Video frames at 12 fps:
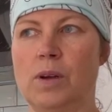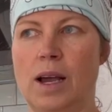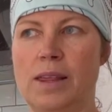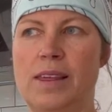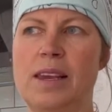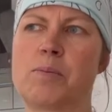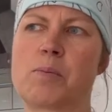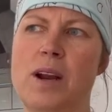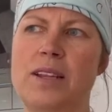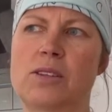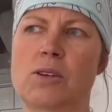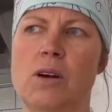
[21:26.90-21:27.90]
think
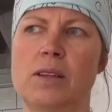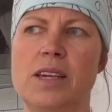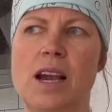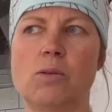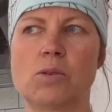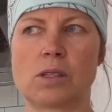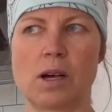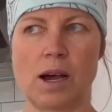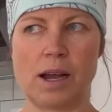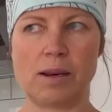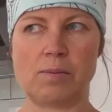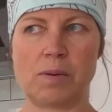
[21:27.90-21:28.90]
breads are on the
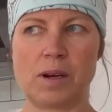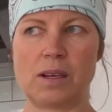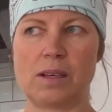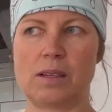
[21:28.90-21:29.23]
outside, but